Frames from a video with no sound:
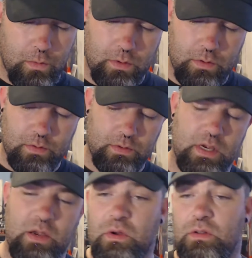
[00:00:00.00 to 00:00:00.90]
I'll tell
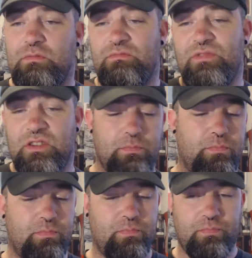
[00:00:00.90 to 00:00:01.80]
you what, just
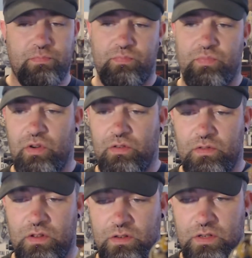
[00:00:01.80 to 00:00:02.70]
proof,
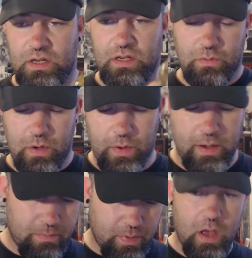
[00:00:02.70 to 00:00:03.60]
I don't see it is a wet wick,
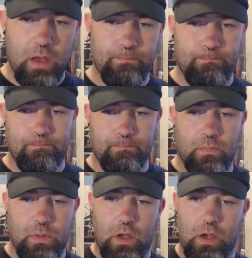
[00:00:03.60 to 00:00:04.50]
but
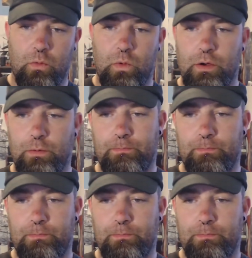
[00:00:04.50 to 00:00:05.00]
I will